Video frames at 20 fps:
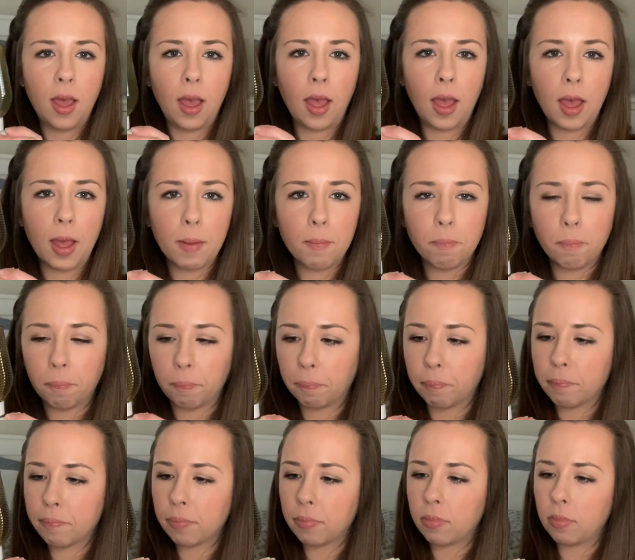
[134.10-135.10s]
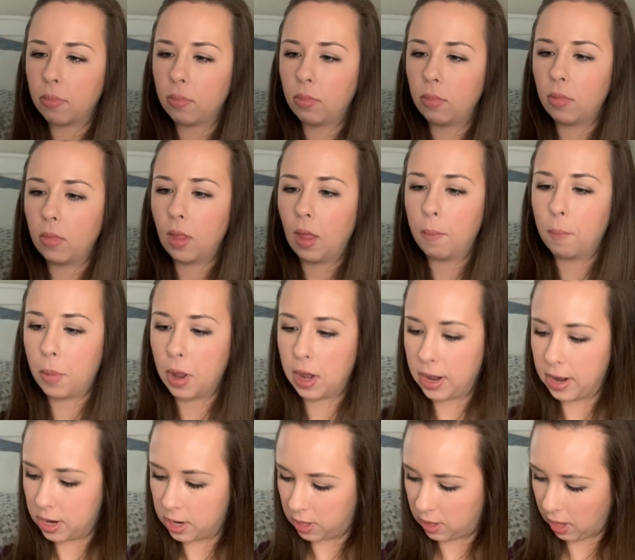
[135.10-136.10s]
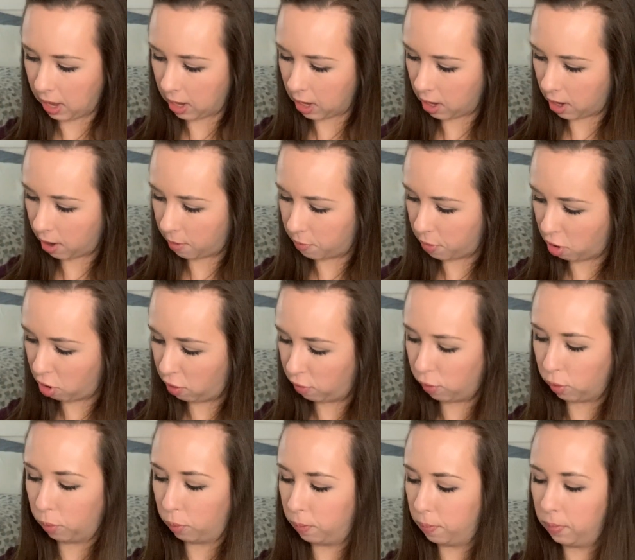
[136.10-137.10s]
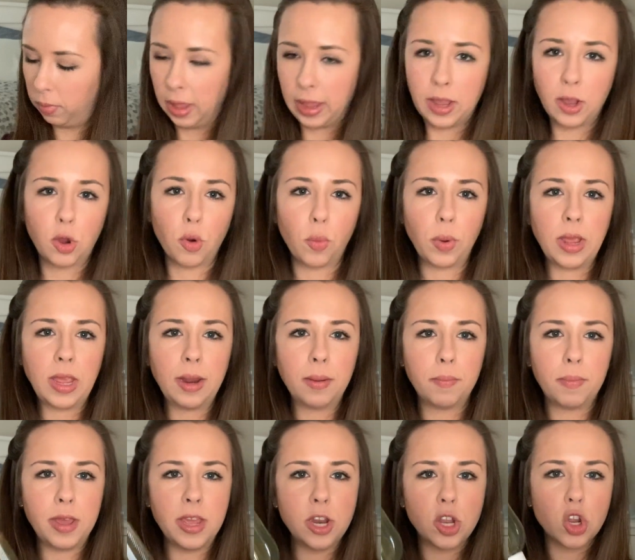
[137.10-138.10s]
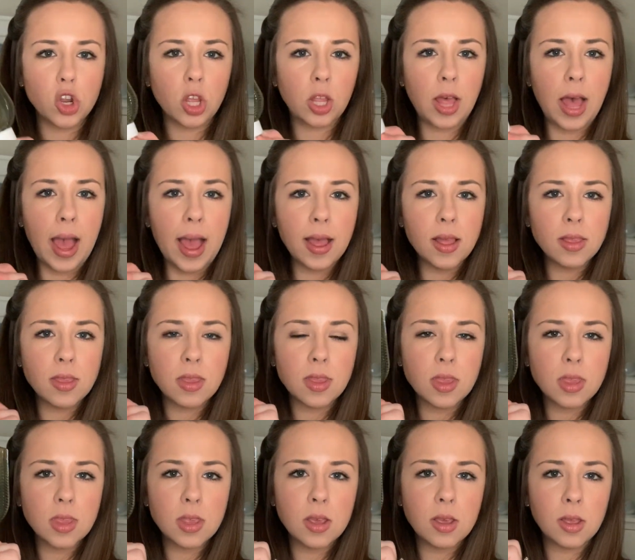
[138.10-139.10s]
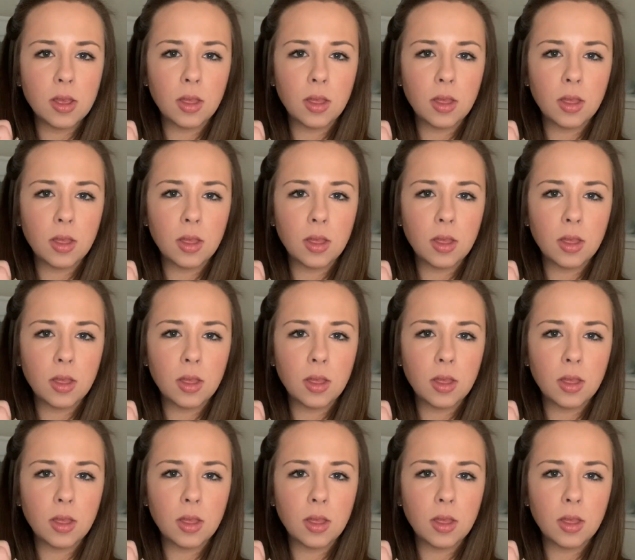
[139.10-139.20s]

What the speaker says: But it is like a beautiful green beach glass.